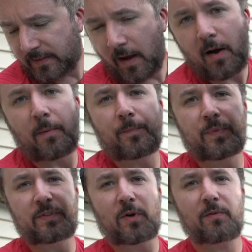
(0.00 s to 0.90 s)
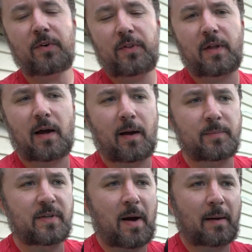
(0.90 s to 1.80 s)
Oh, let's go over
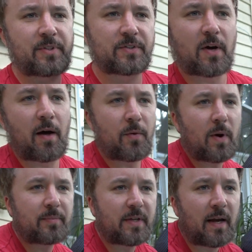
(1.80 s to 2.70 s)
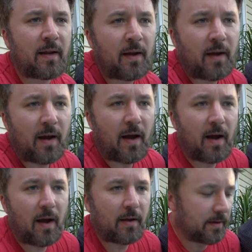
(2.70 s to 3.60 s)
some options on the website.
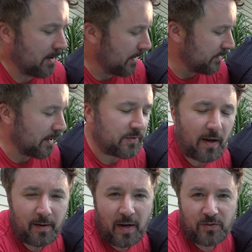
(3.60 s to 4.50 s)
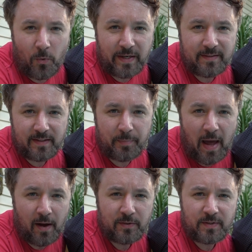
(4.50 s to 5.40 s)
You know, I was talking about 26
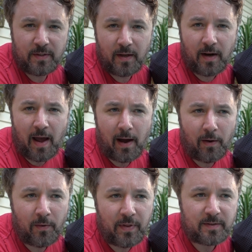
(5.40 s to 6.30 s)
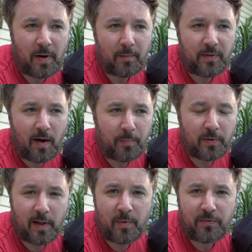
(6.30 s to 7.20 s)
pounds and how that's probably the upper
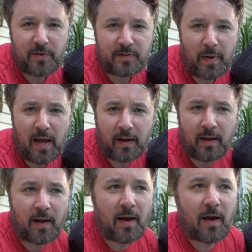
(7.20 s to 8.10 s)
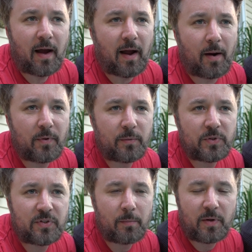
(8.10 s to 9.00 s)
limit for this bag. I really
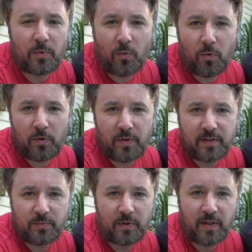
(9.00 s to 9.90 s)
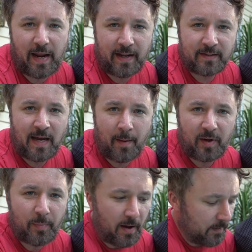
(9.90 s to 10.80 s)
wish somebody would order this with the
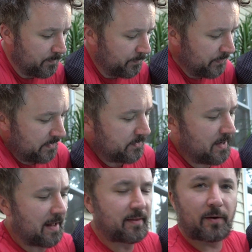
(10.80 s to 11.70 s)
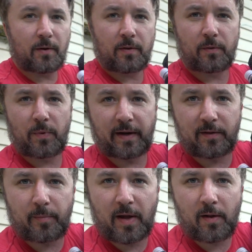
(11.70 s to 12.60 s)
anatomic belt. So not the
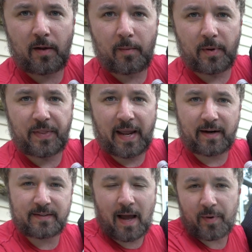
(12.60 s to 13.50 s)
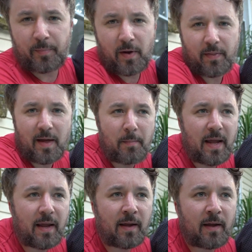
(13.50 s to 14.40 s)
regular belt, but the anatomic belt. That
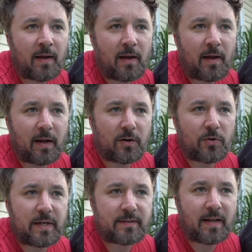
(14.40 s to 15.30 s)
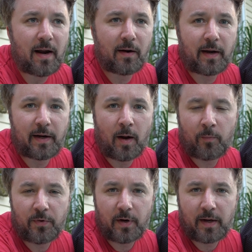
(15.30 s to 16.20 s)
may increase carrying
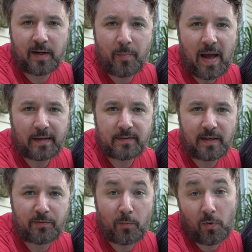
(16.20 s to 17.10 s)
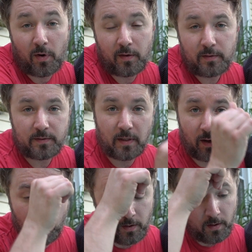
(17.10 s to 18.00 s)
comfort and capacity even more.
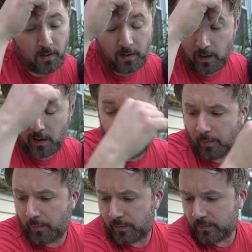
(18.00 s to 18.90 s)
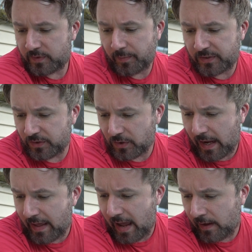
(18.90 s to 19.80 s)
So somebody should
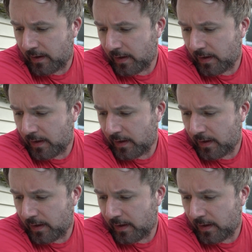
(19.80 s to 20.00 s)
try that.